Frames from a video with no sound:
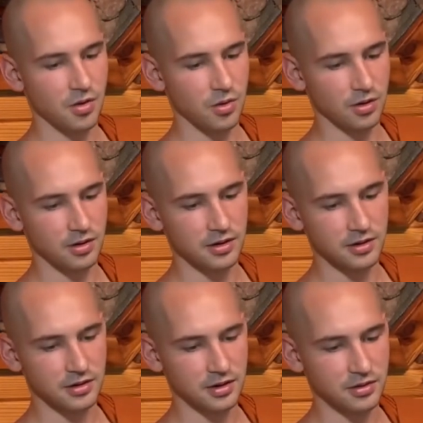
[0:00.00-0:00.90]

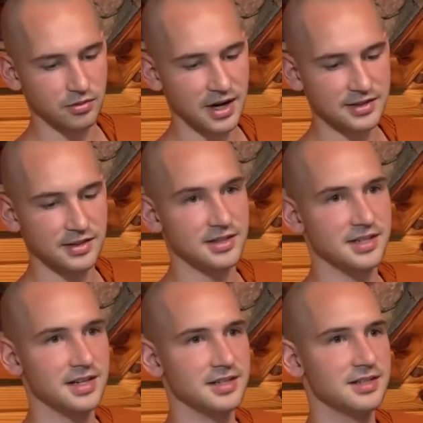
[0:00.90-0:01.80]
Or
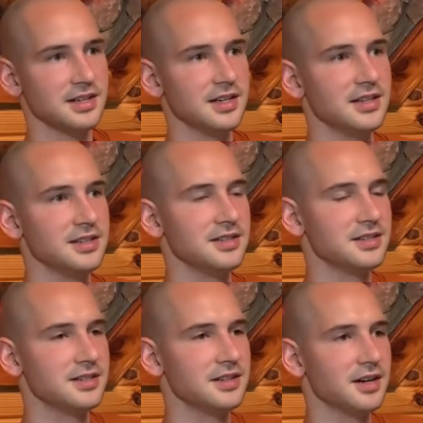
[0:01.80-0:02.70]
restlessness
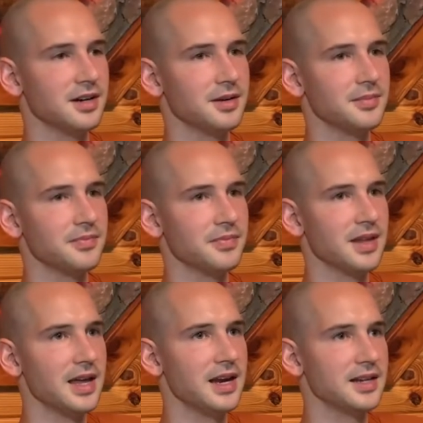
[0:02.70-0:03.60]
is an
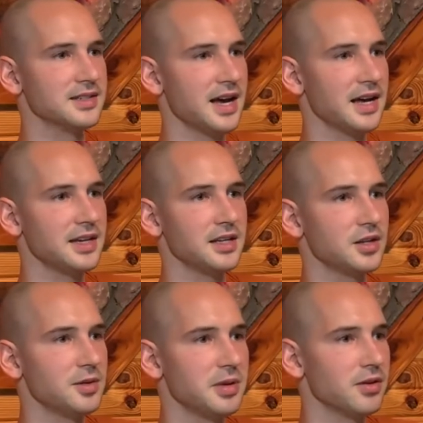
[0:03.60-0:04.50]
anxiety,
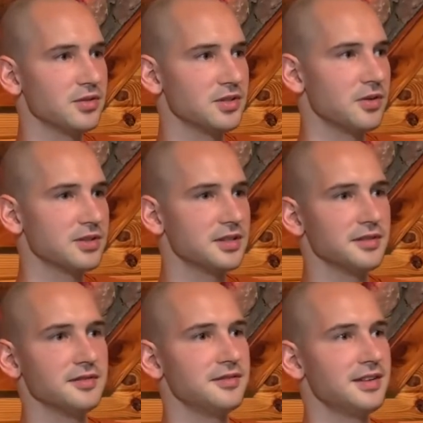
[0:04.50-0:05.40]
could be the result
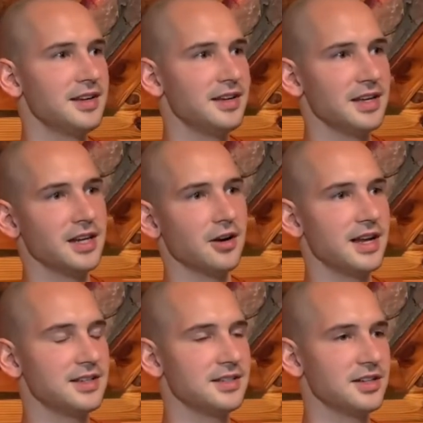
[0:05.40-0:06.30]
of, in our
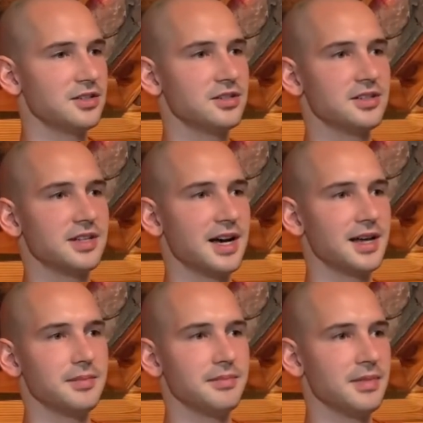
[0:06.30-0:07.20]
ancestors'
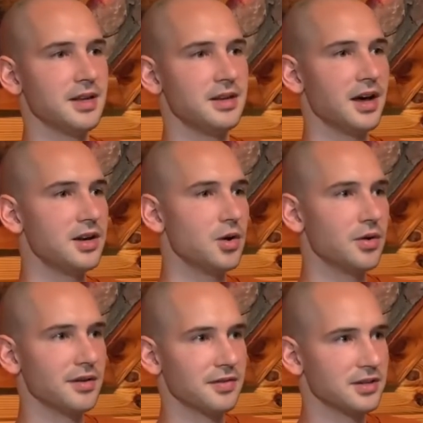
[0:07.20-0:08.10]
time, not
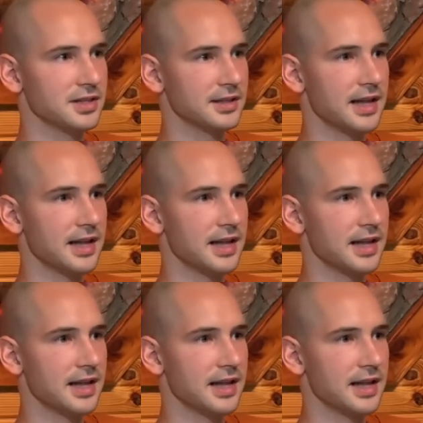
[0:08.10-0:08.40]
knowing if there's a